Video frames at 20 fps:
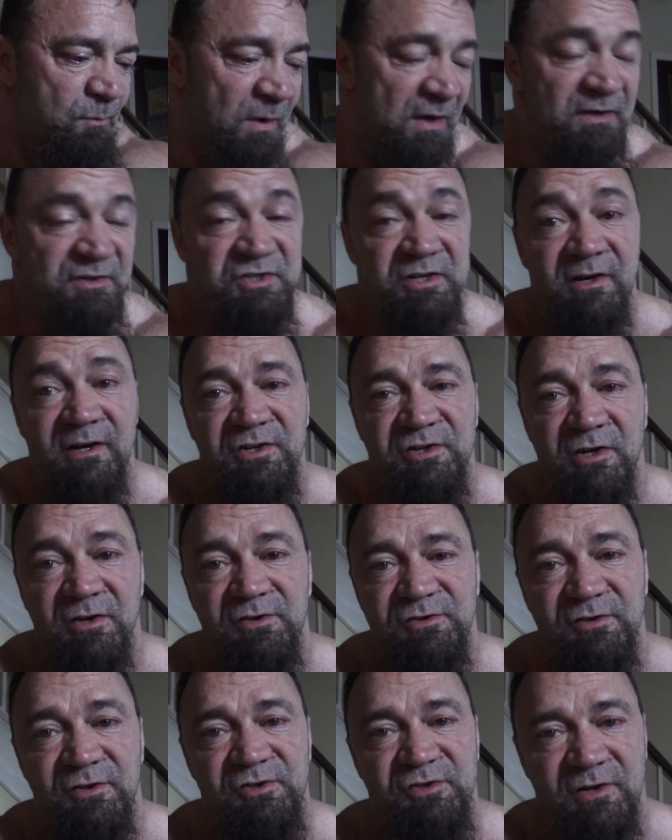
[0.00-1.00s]
But Jerry
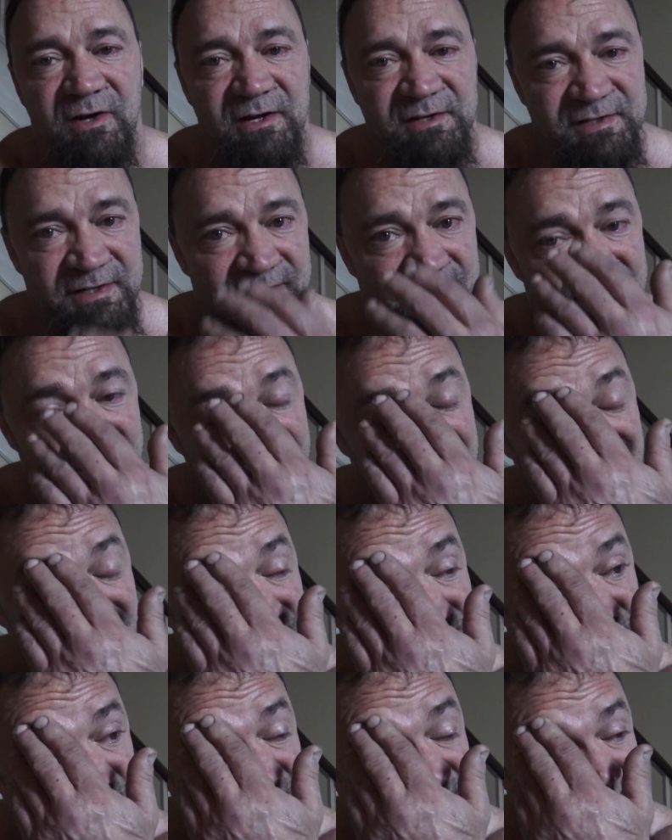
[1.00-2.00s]
chose to address it
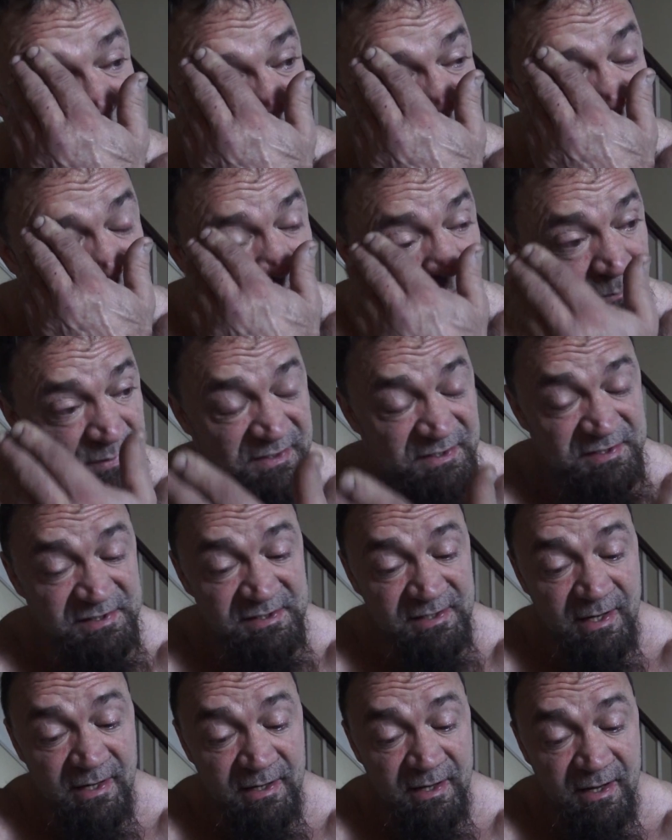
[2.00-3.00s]
about the uh,
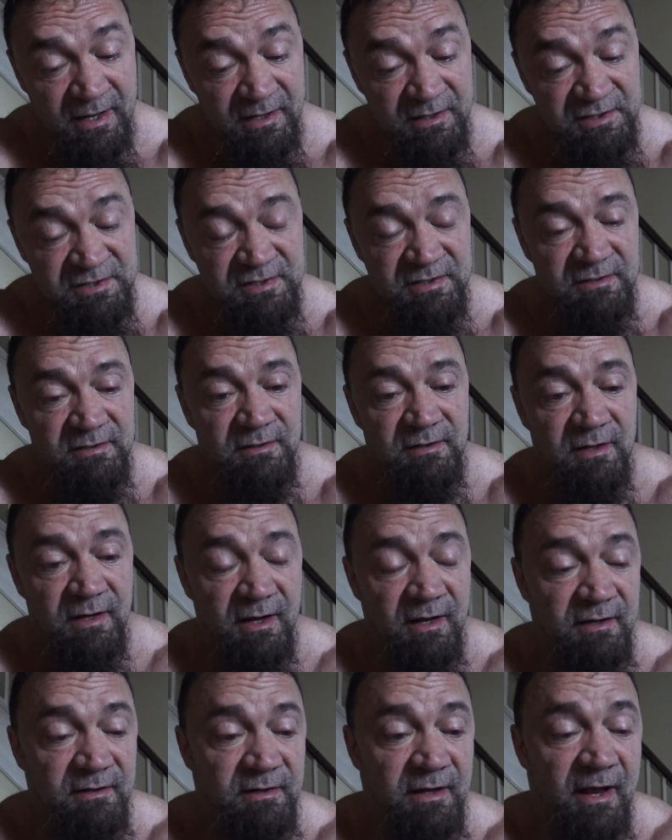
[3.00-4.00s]
BCAAs
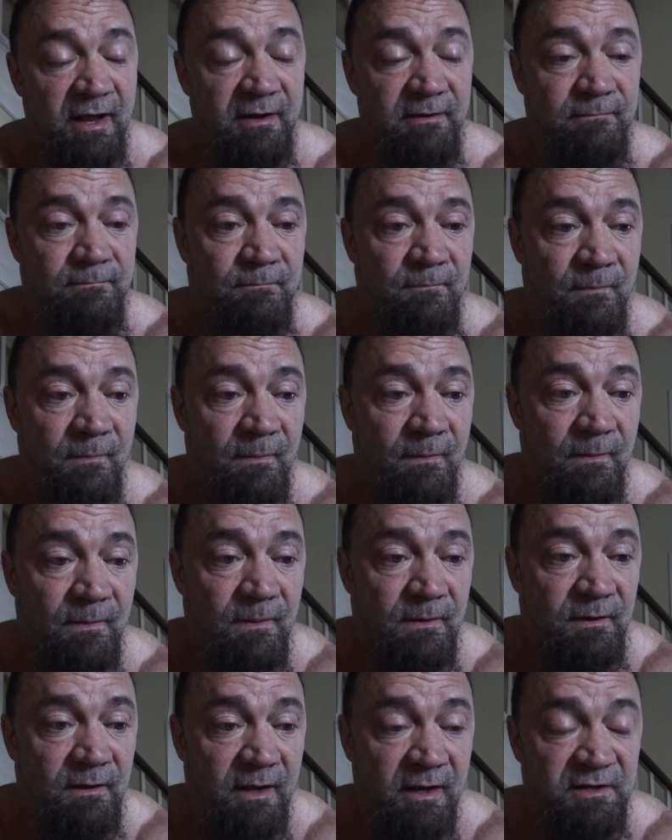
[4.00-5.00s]
and that,
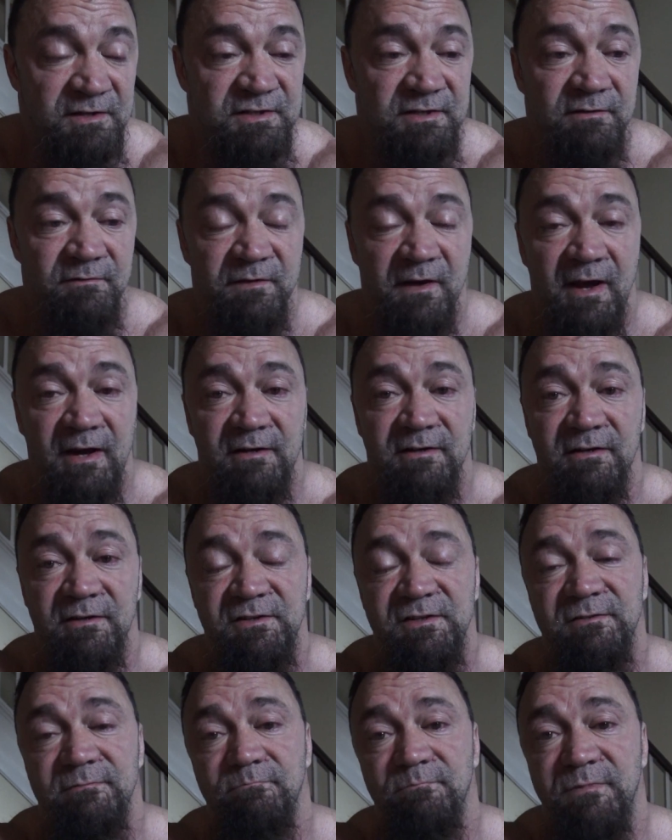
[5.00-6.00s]
yes, in fact,
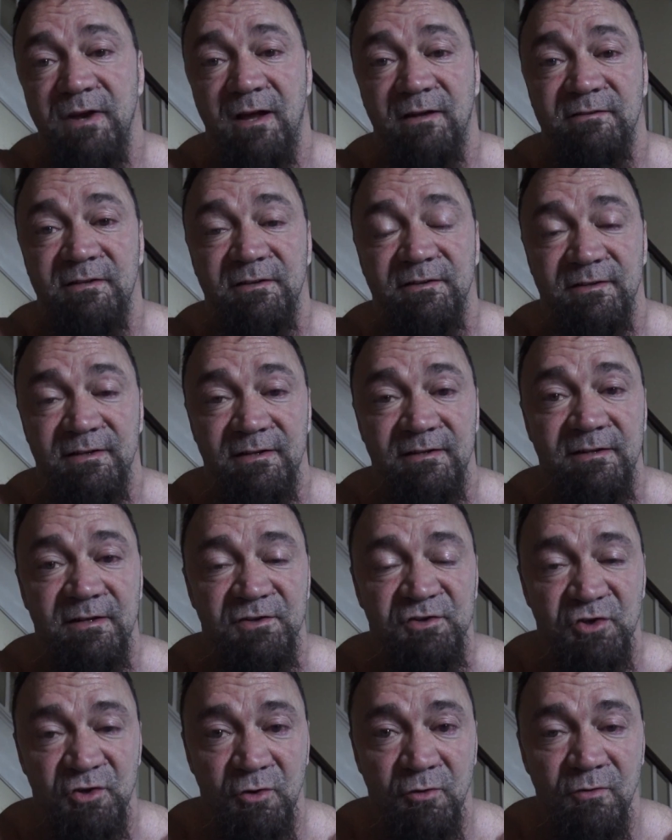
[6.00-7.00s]
it's not the thing
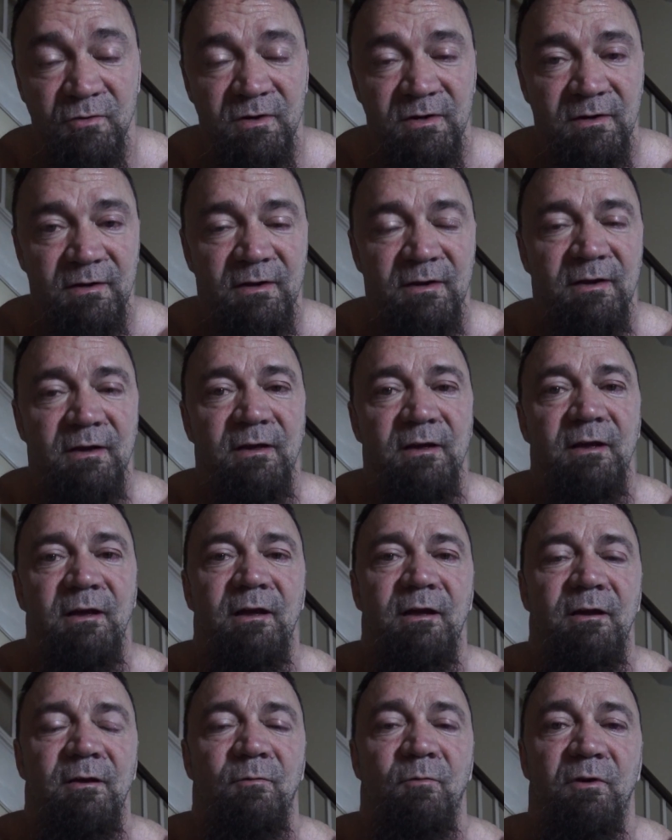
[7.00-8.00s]
to do
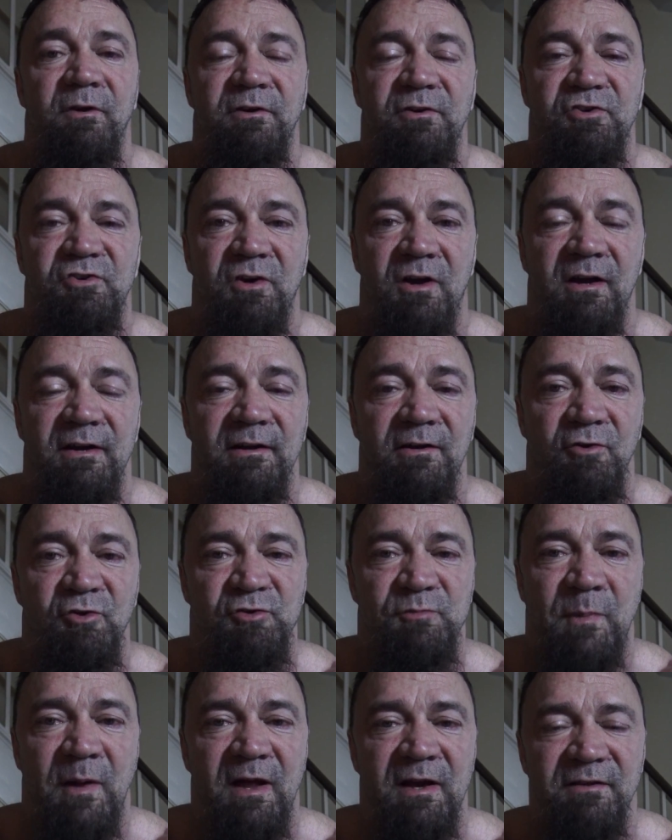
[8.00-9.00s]
when you're trying to
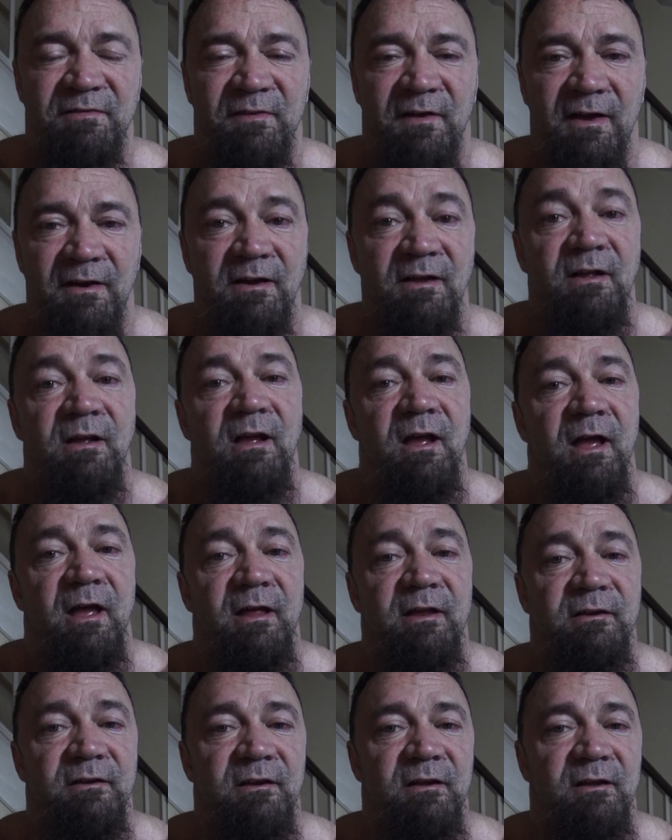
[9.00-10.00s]
lose body fat.
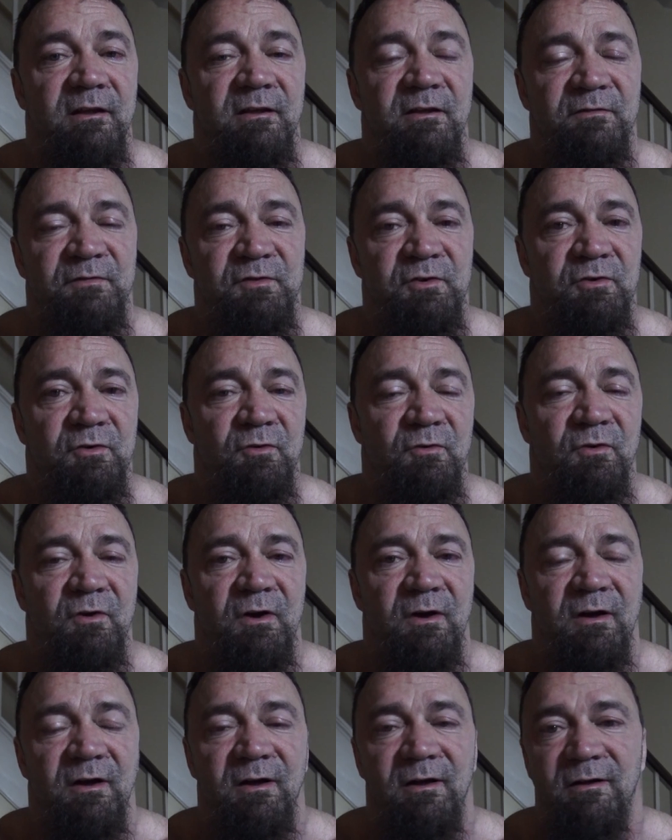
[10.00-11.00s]
And if you
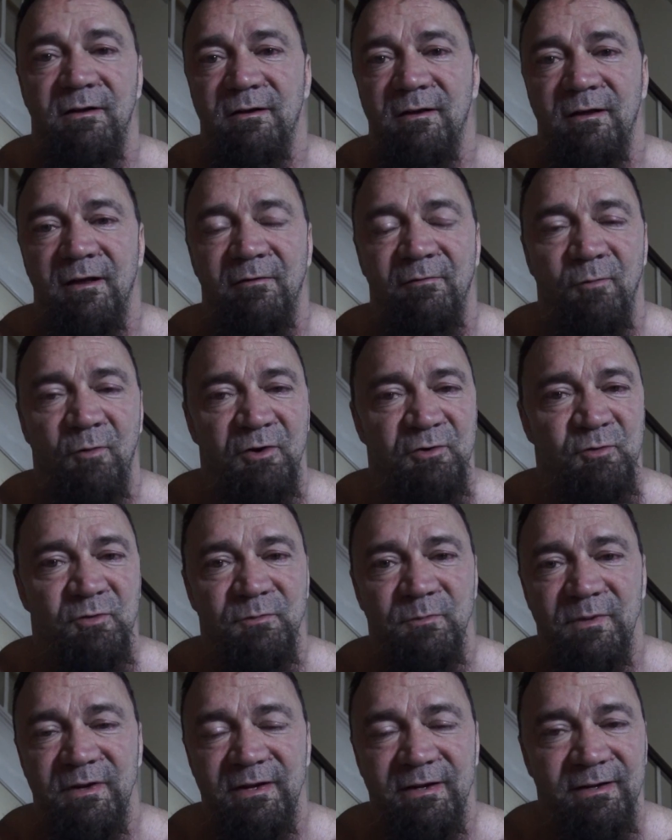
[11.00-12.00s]
uh, have worked
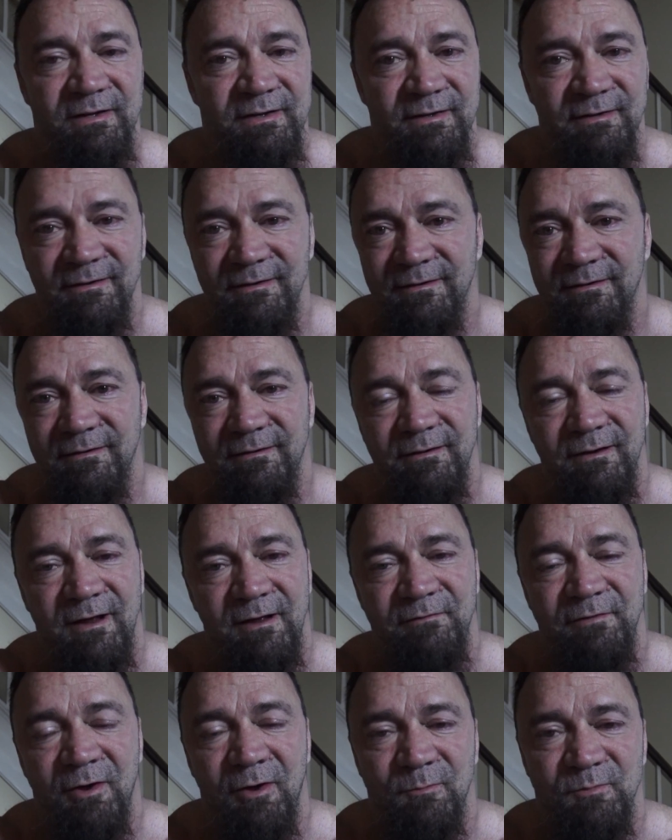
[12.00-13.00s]
with me and
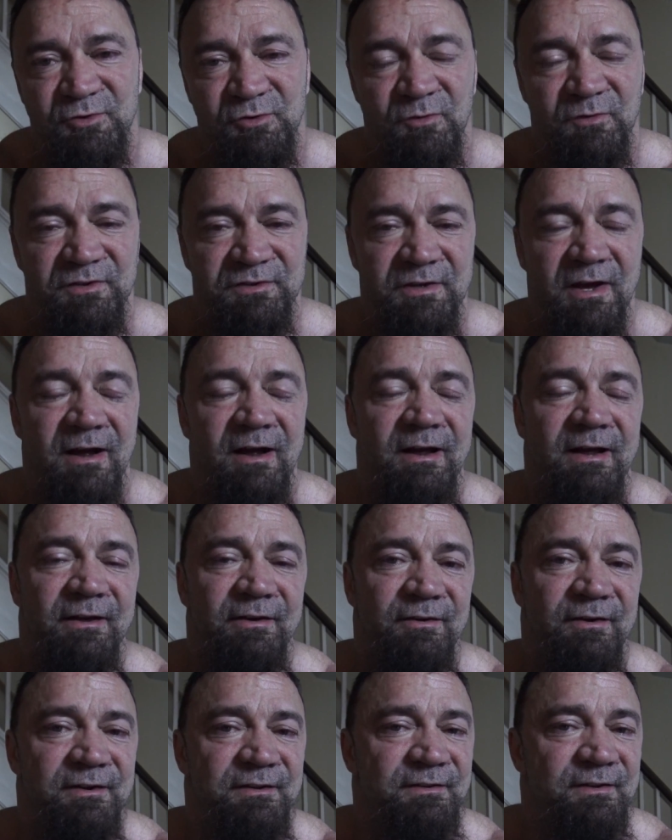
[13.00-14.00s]
I've helped you with
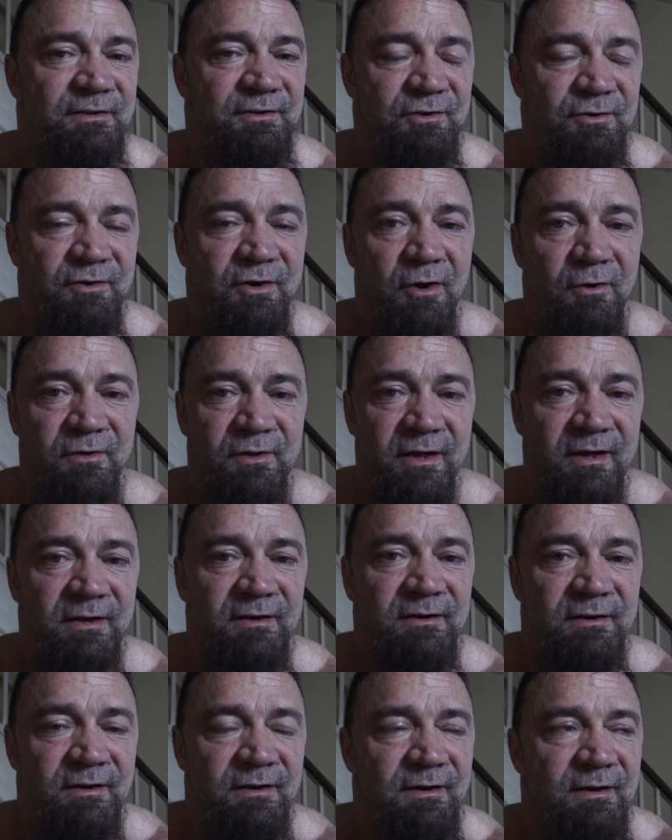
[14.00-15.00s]
diet or anything, you know
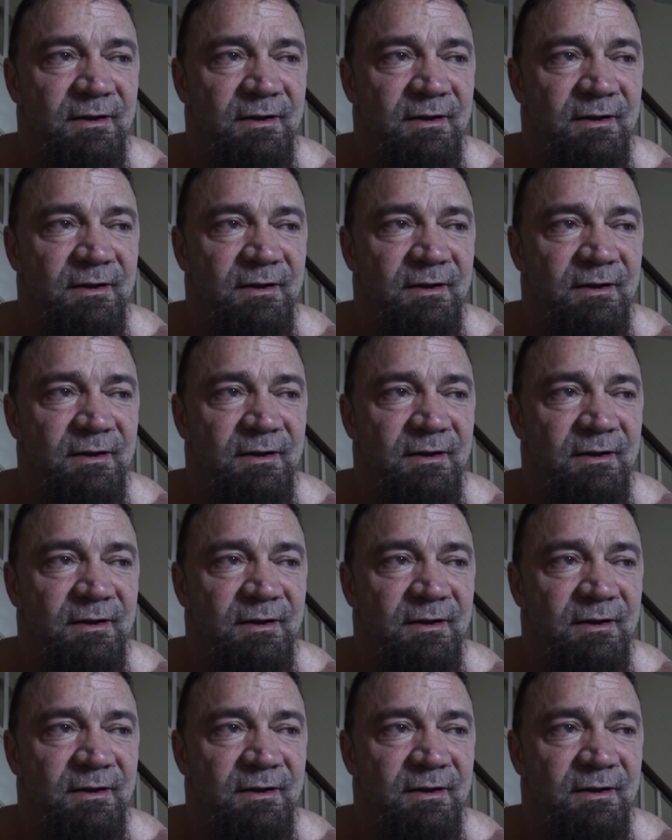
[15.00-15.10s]
that